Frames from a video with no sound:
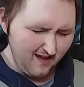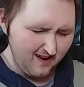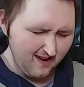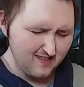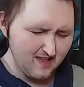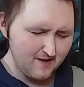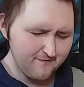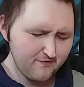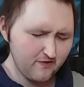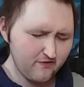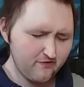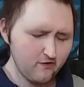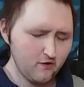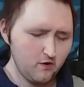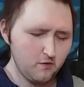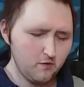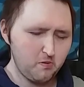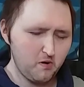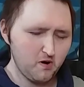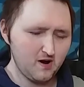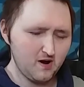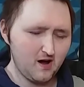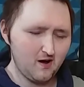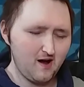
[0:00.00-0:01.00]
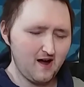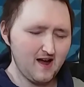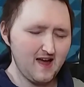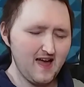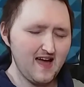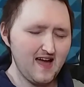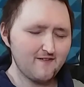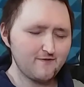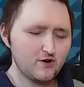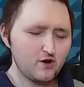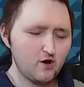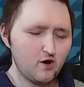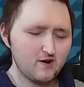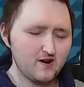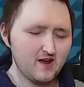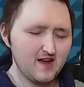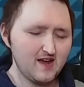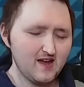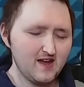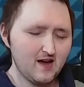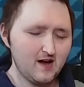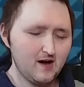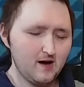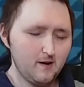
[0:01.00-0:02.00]
I left this little part out. I have it on
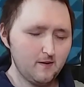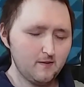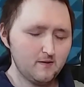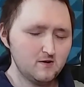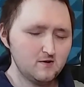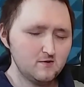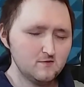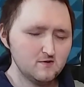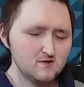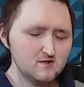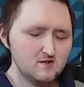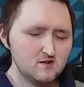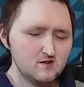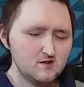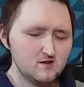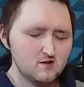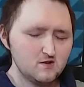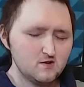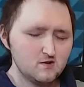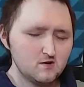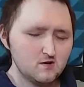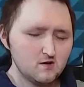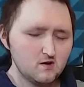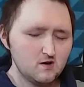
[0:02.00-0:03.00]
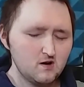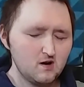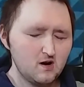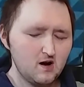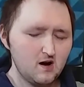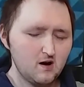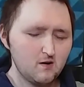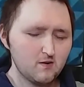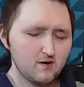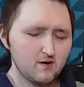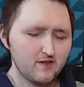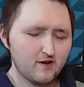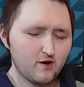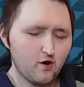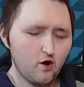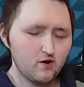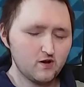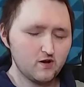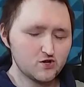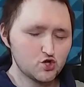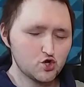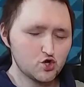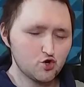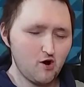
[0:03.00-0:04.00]
a, what are they
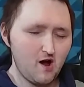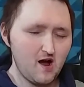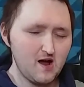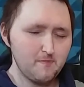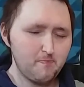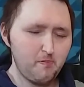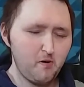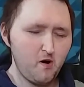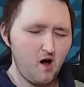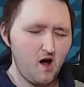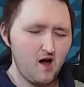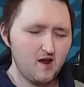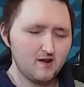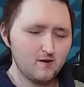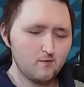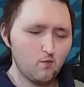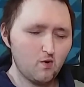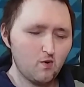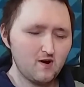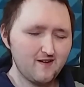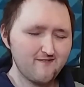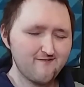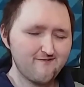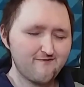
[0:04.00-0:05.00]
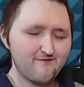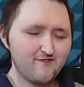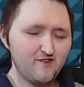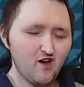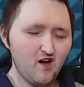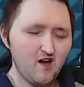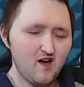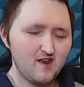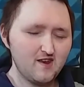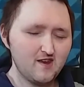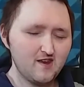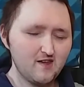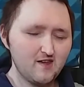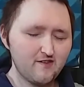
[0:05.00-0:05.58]
called, a tripod, and what I've done